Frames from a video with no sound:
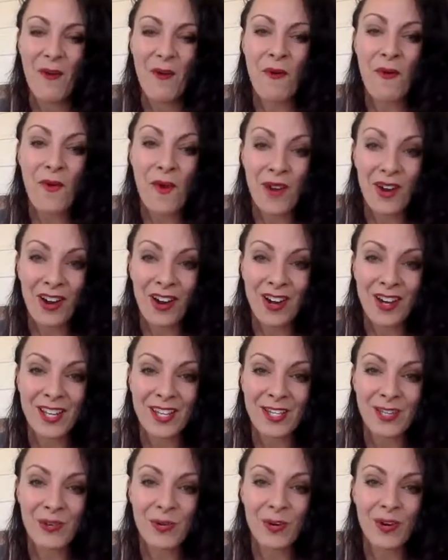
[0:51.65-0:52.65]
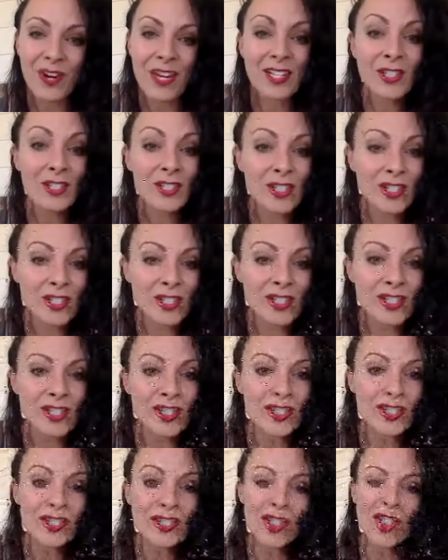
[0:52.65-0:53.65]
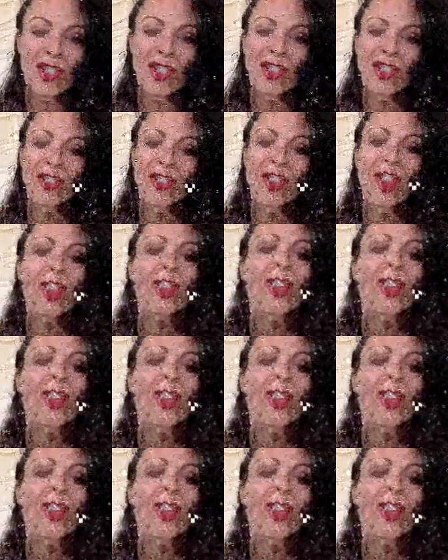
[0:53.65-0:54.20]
or your interest, because I